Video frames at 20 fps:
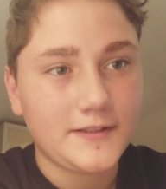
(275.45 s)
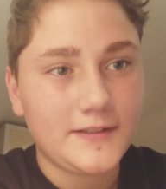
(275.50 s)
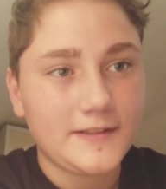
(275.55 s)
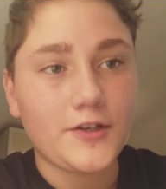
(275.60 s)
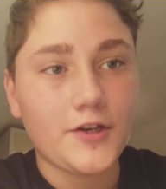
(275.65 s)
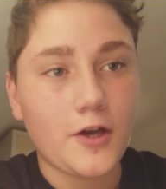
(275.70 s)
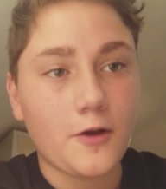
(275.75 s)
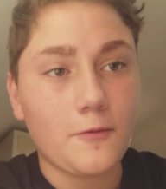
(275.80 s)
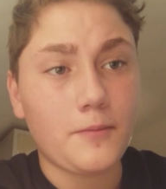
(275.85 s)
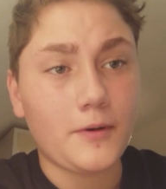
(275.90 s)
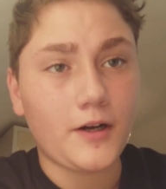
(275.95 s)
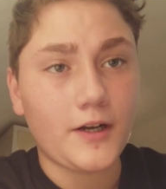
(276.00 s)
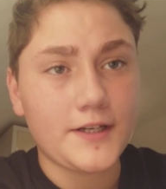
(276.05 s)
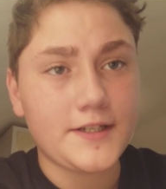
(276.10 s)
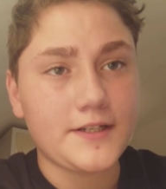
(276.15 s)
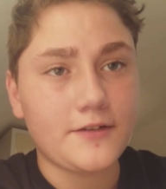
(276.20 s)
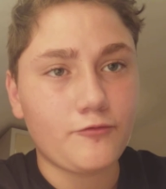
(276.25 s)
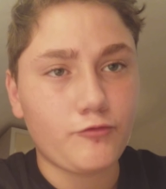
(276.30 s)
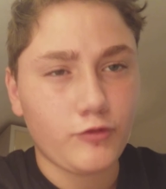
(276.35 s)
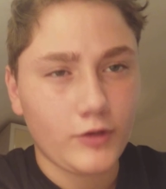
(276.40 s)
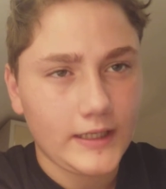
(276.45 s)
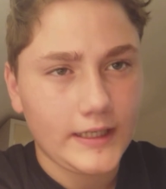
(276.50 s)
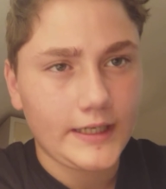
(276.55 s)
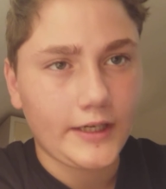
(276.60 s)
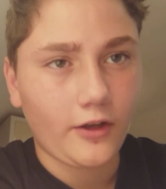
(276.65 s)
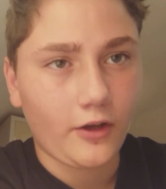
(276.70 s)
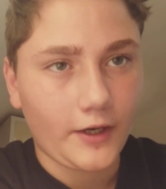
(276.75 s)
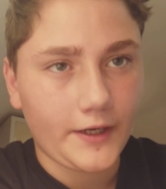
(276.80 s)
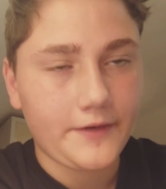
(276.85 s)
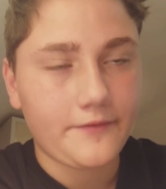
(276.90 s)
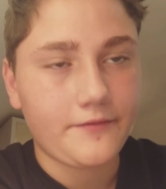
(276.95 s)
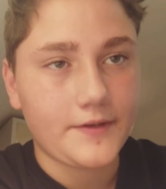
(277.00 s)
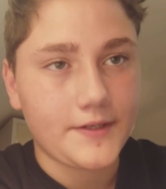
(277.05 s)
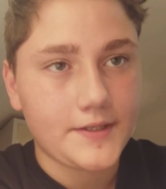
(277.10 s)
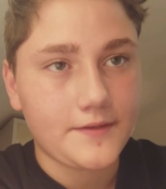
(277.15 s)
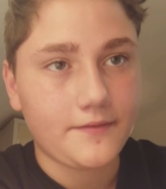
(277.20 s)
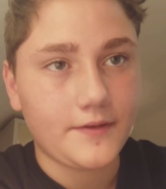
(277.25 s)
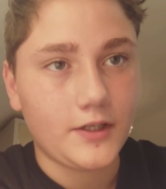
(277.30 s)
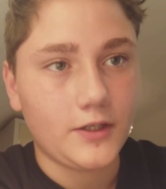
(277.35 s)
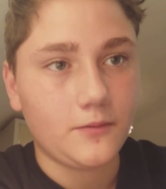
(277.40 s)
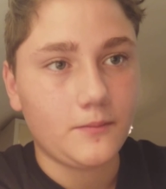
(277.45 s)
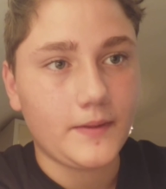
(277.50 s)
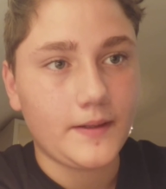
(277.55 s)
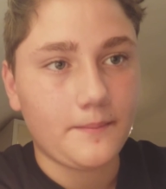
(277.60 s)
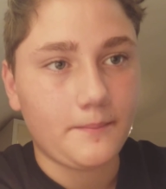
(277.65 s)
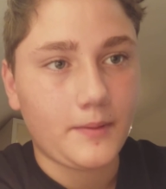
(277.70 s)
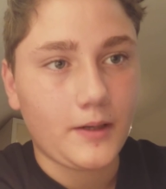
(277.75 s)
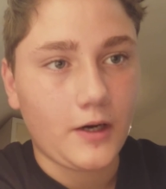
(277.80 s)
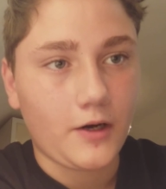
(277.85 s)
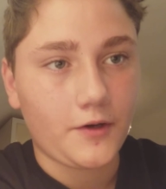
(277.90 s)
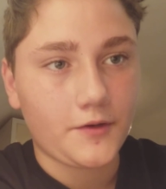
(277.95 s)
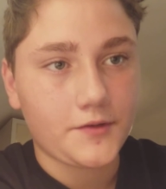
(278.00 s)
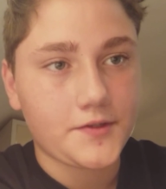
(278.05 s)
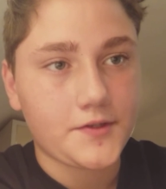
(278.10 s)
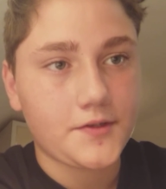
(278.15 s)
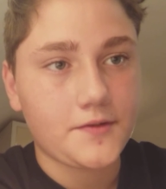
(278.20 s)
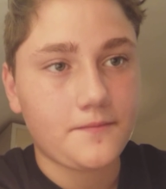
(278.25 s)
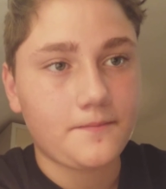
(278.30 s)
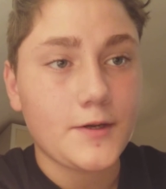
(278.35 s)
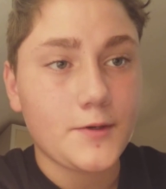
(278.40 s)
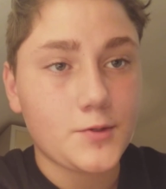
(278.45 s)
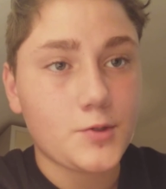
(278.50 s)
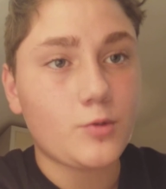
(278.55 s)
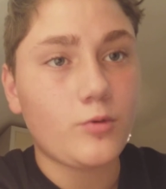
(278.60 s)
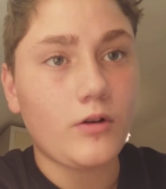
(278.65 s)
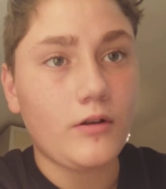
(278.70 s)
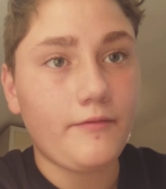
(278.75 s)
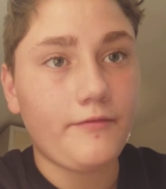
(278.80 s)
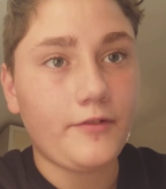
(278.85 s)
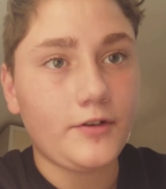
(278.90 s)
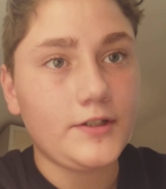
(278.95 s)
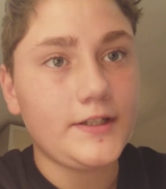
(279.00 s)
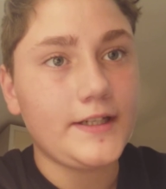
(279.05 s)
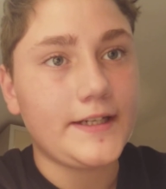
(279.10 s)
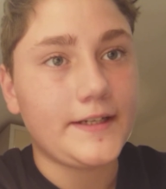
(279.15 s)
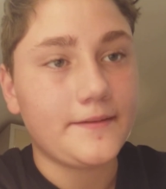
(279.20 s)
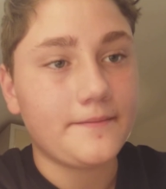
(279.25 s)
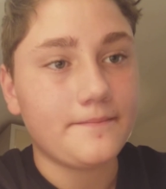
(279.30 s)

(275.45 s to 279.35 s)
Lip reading: No, but I did really like this film in parts. It's quite funny.